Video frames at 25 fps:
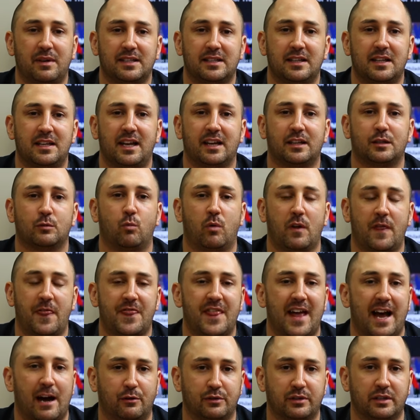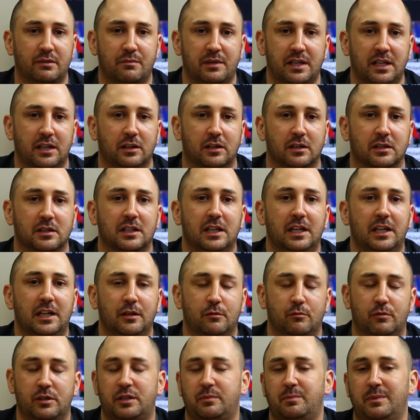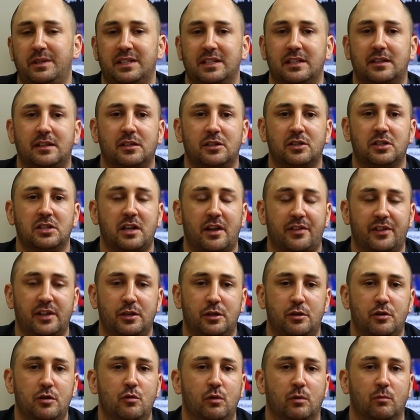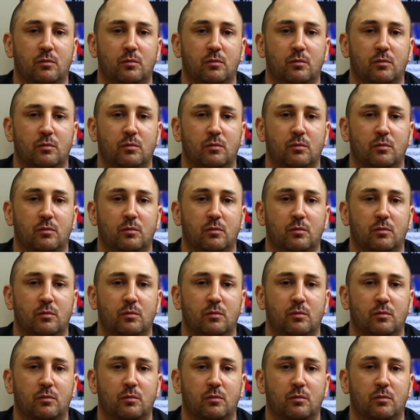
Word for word: as the next 1,000 meters, which means that there's nothing to do.